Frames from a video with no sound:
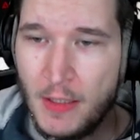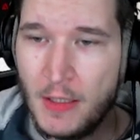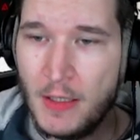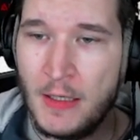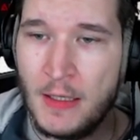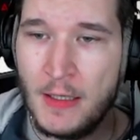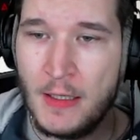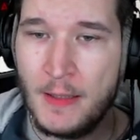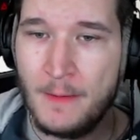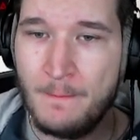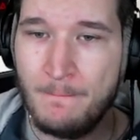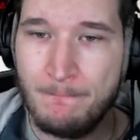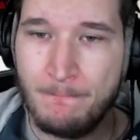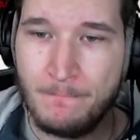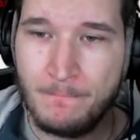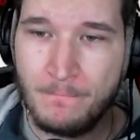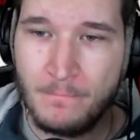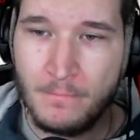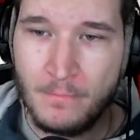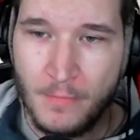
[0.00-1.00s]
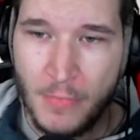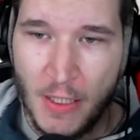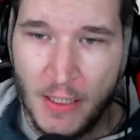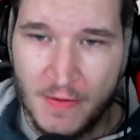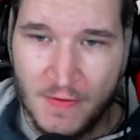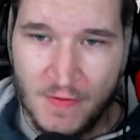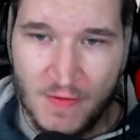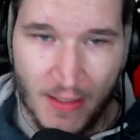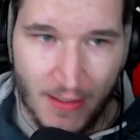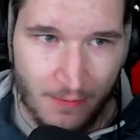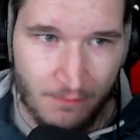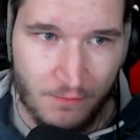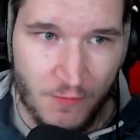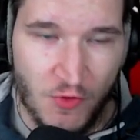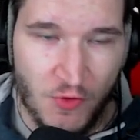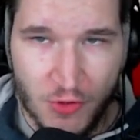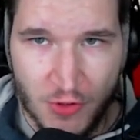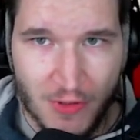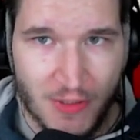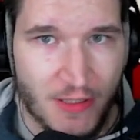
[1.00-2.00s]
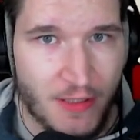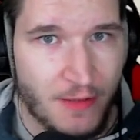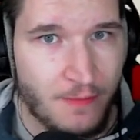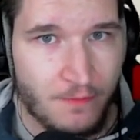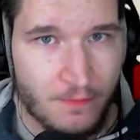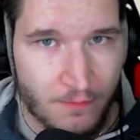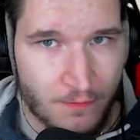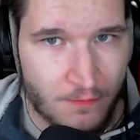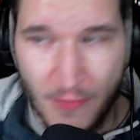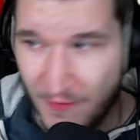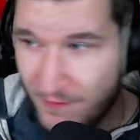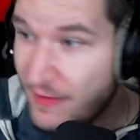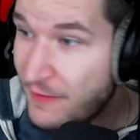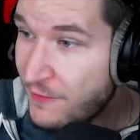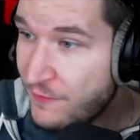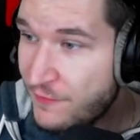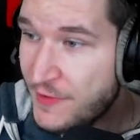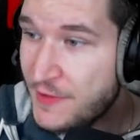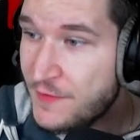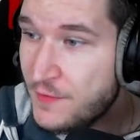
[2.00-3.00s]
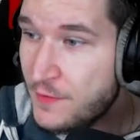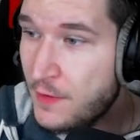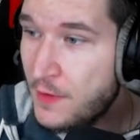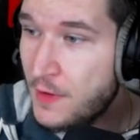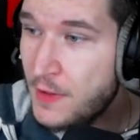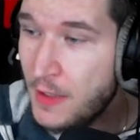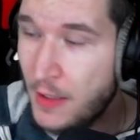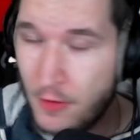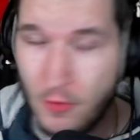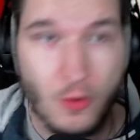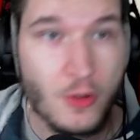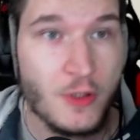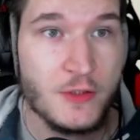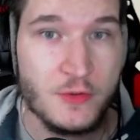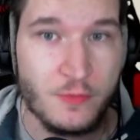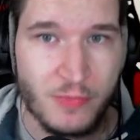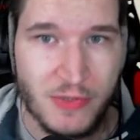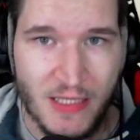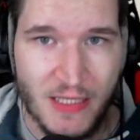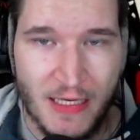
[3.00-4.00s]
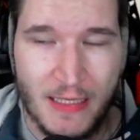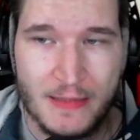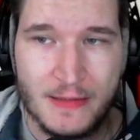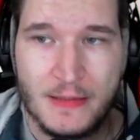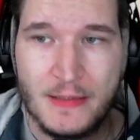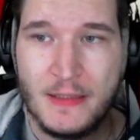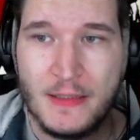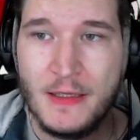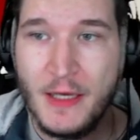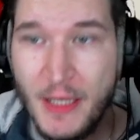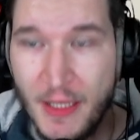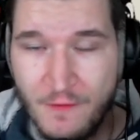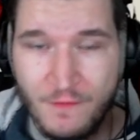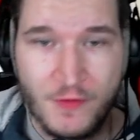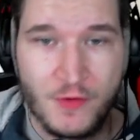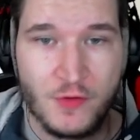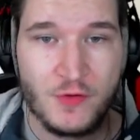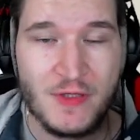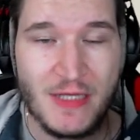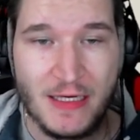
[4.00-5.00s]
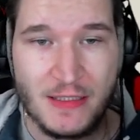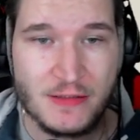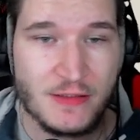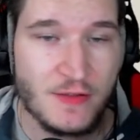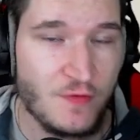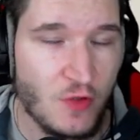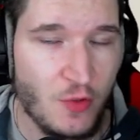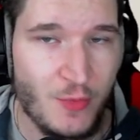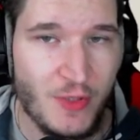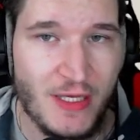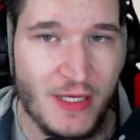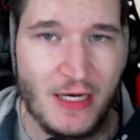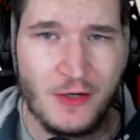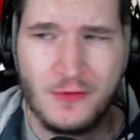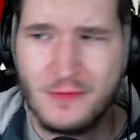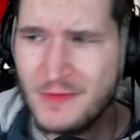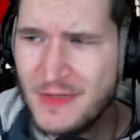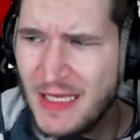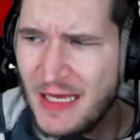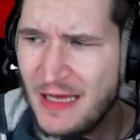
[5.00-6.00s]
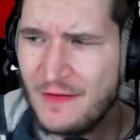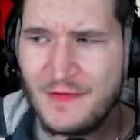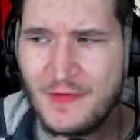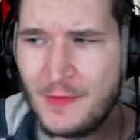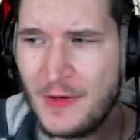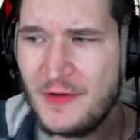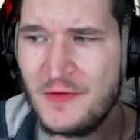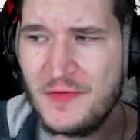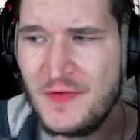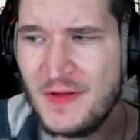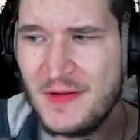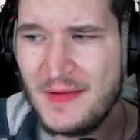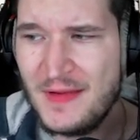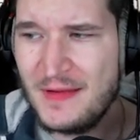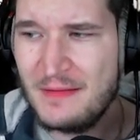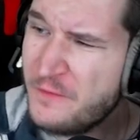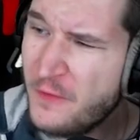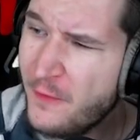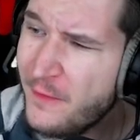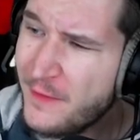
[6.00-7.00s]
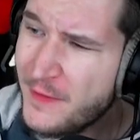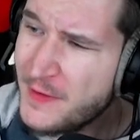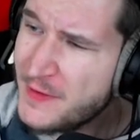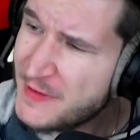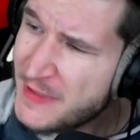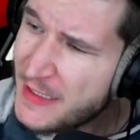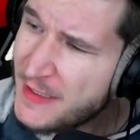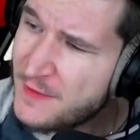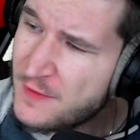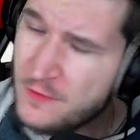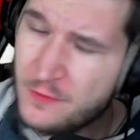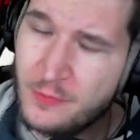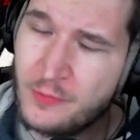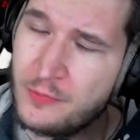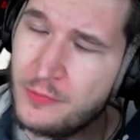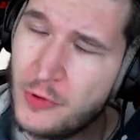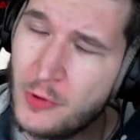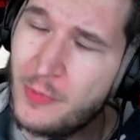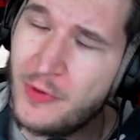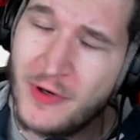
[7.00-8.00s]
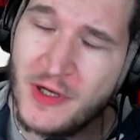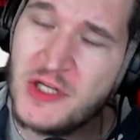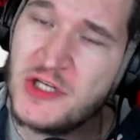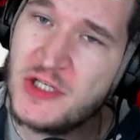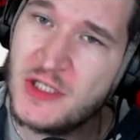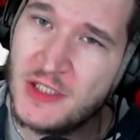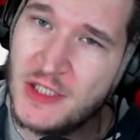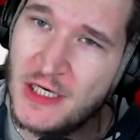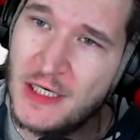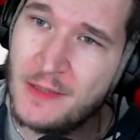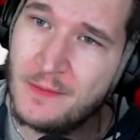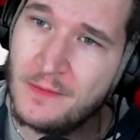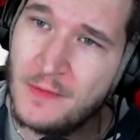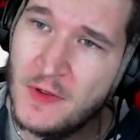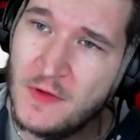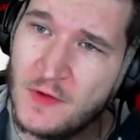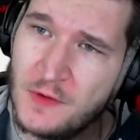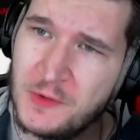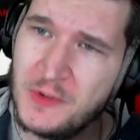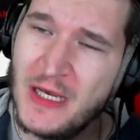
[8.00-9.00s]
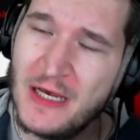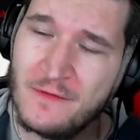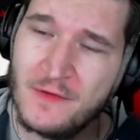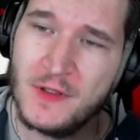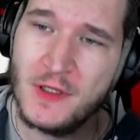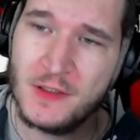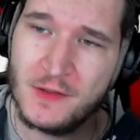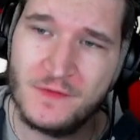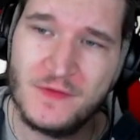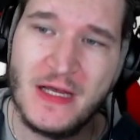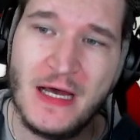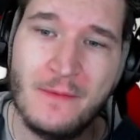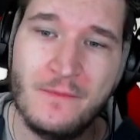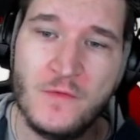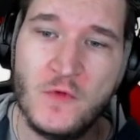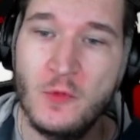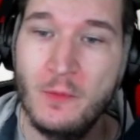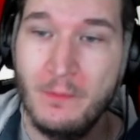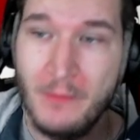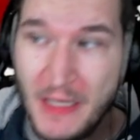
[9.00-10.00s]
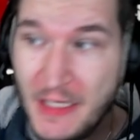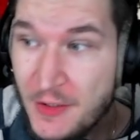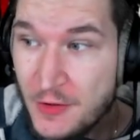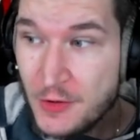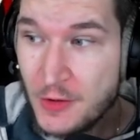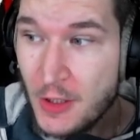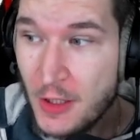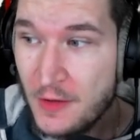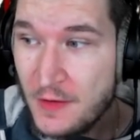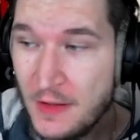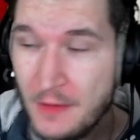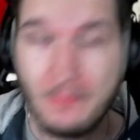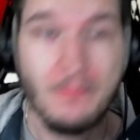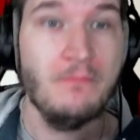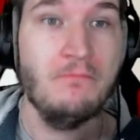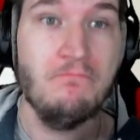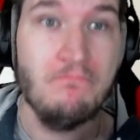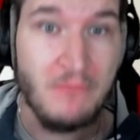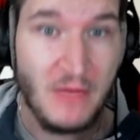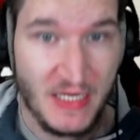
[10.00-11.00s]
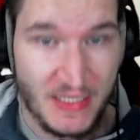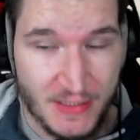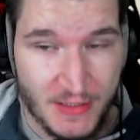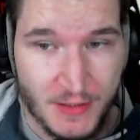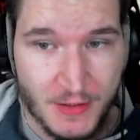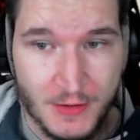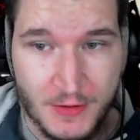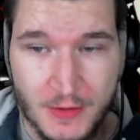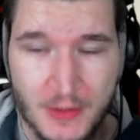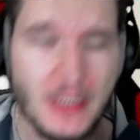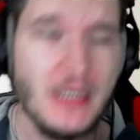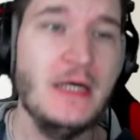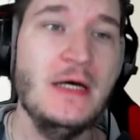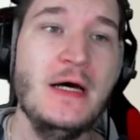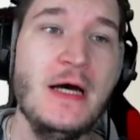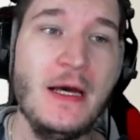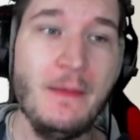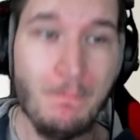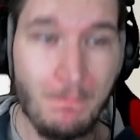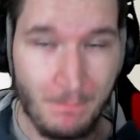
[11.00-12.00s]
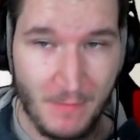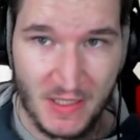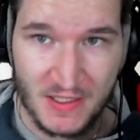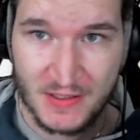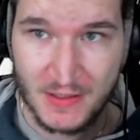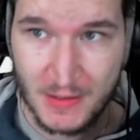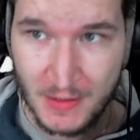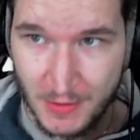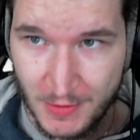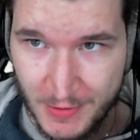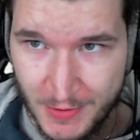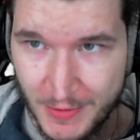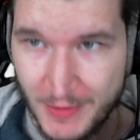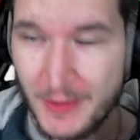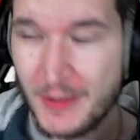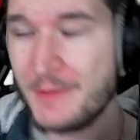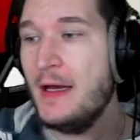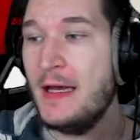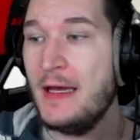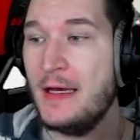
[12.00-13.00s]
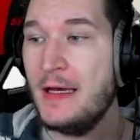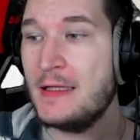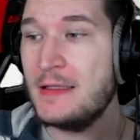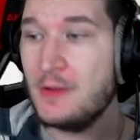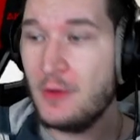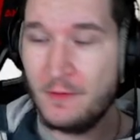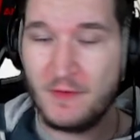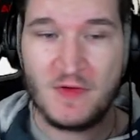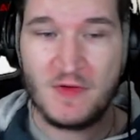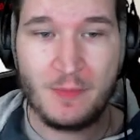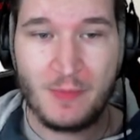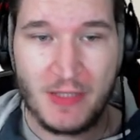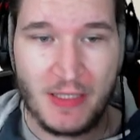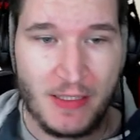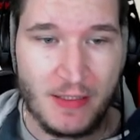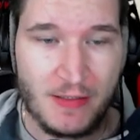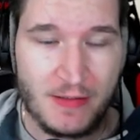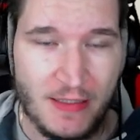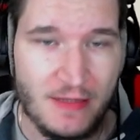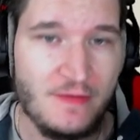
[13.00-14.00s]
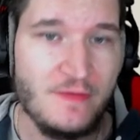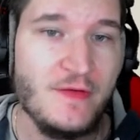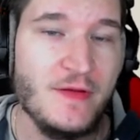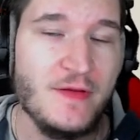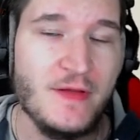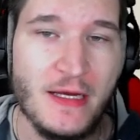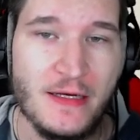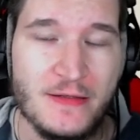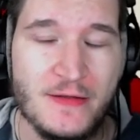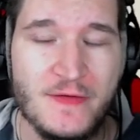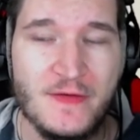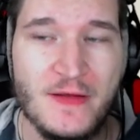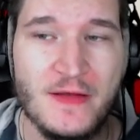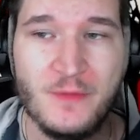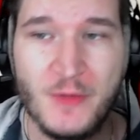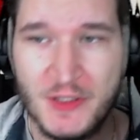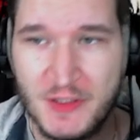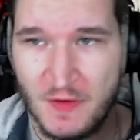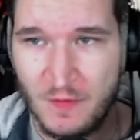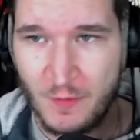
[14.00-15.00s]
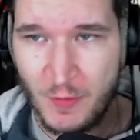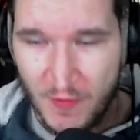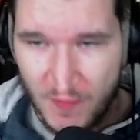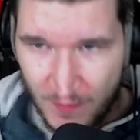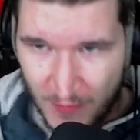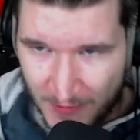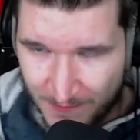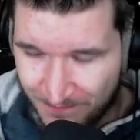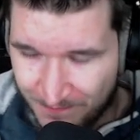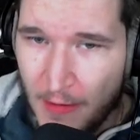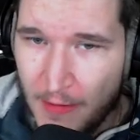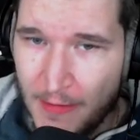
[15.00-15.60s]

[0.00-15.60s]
But yeah, usually, if everything is going according to plan, if a new tank is coming out, we have around 4 days of preparation time. So you have a lot of time to make your content, make it good, and make it look good. And obviously play test the tanks as much as possible.